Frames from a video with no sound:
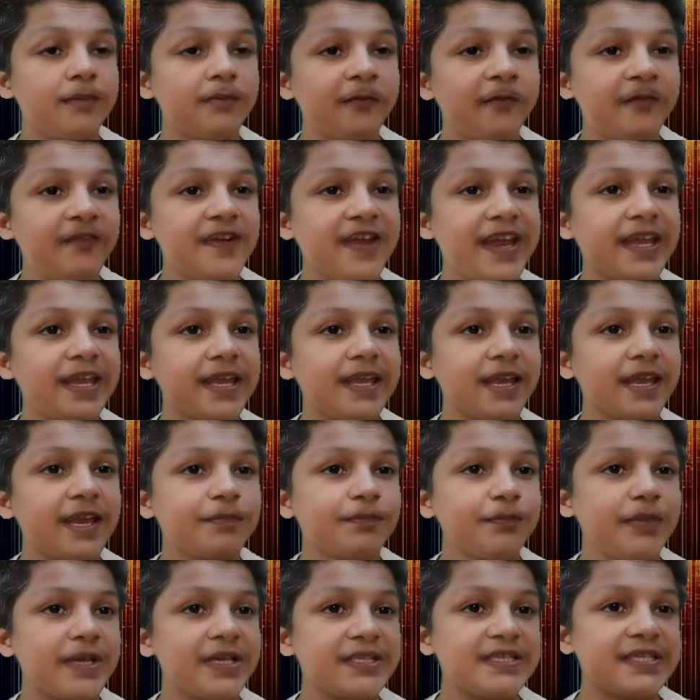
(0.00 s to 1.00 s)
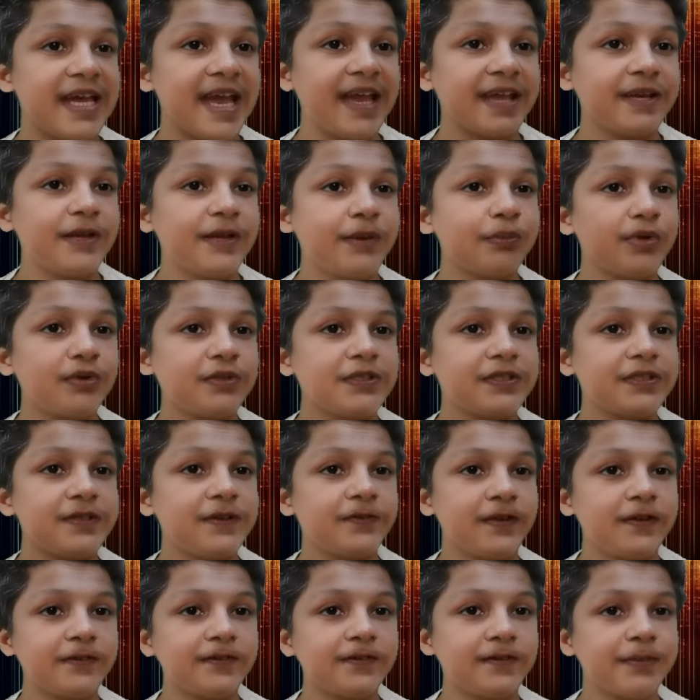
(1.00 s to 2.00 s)
waking up beside a
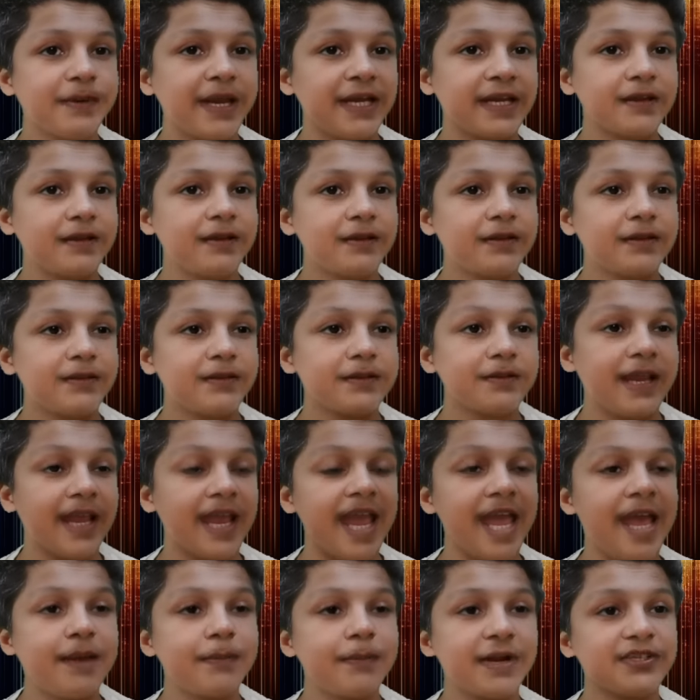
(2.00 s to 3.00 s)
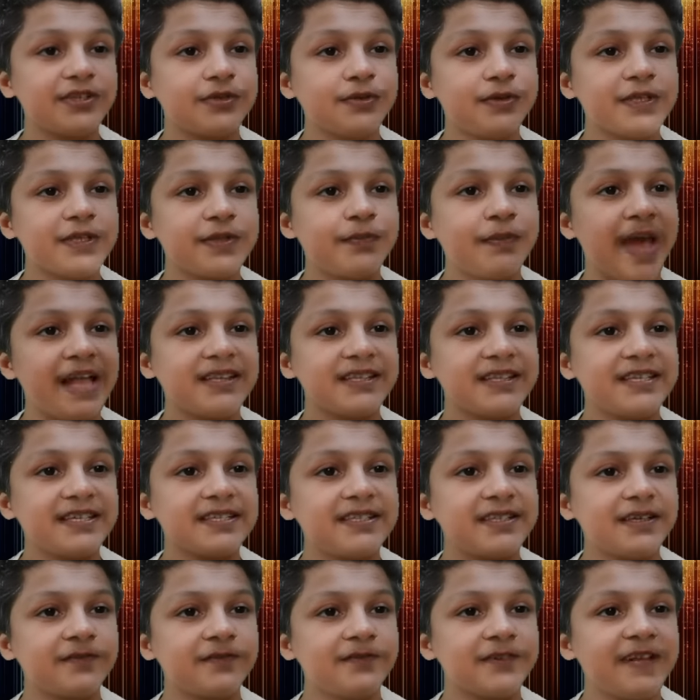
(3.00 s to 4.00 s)
beautiful woman, so the camera shows
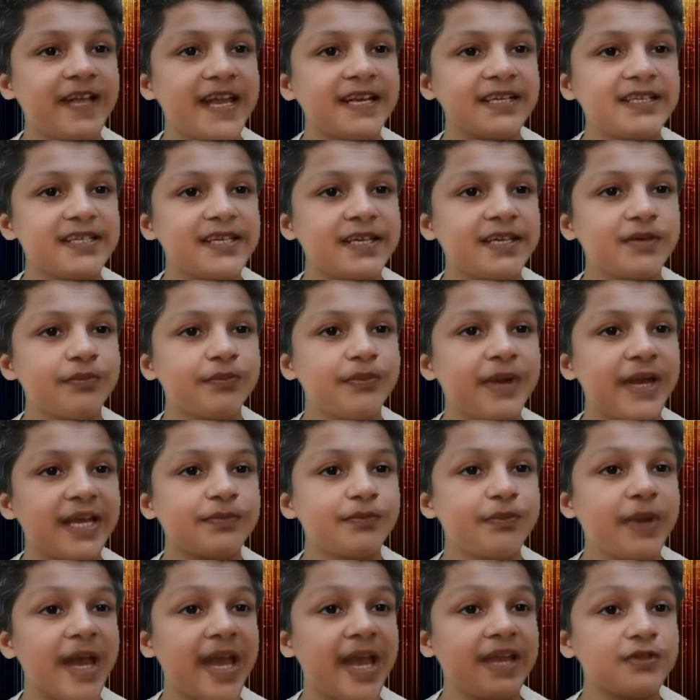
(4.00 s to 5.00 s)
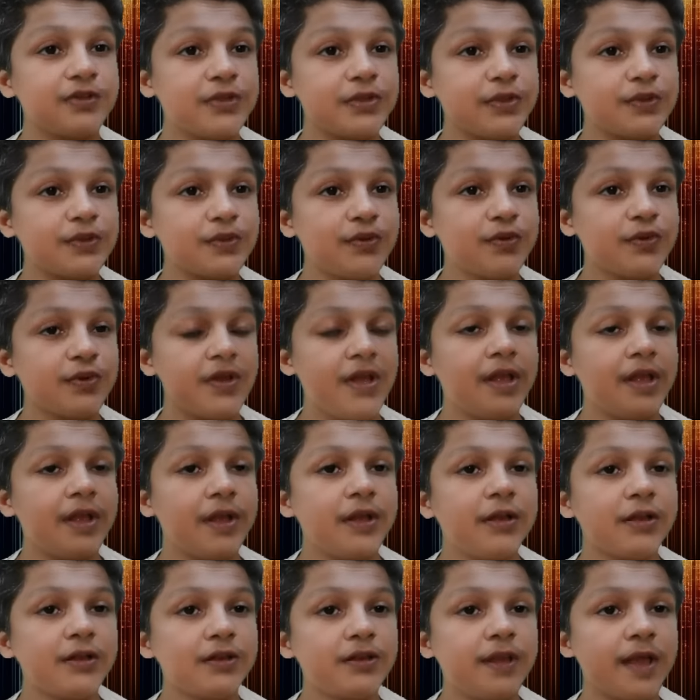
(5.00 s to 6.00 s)
Balthazar flanked in bed by two
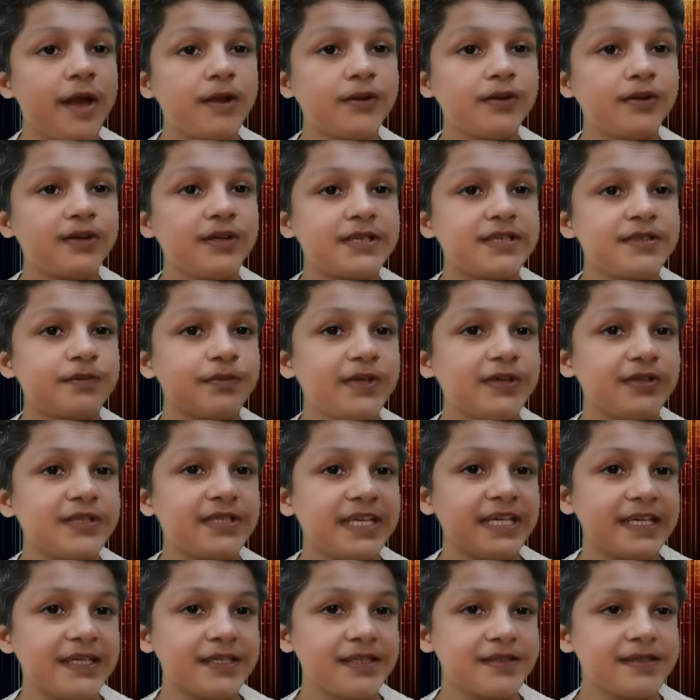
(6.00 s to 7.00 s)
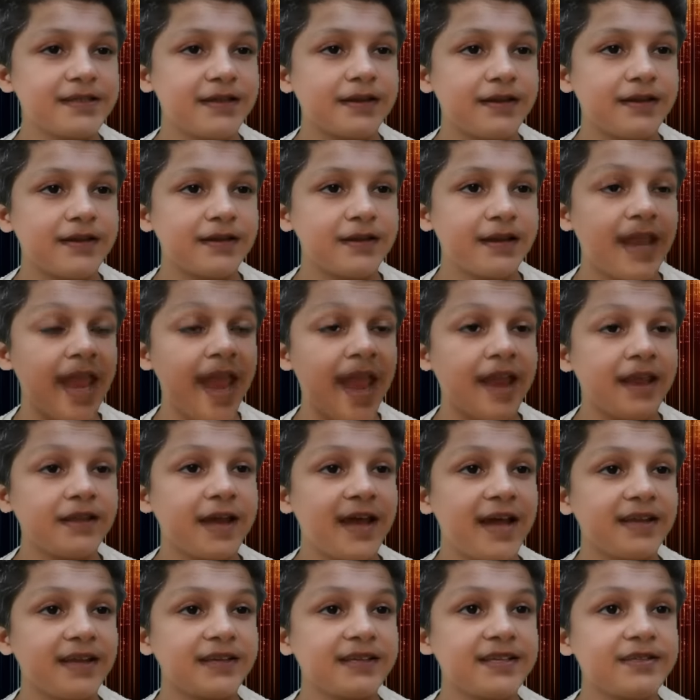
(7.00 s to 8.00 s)
languorous beauties, and the
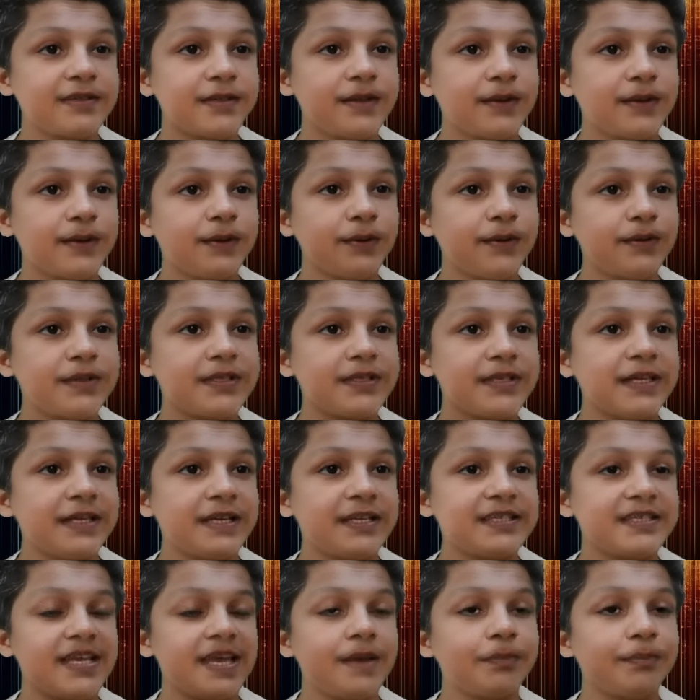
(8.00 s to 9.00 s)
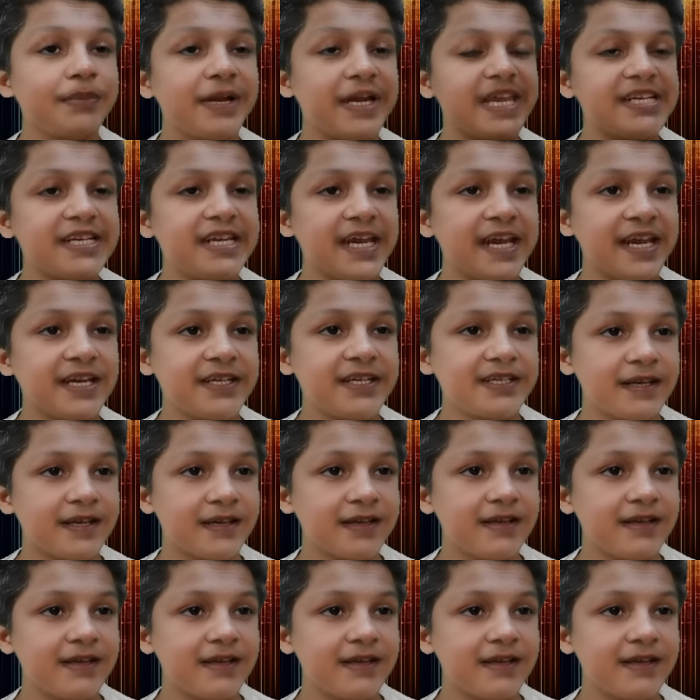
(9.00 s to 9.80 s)
audience hoots its appreciation.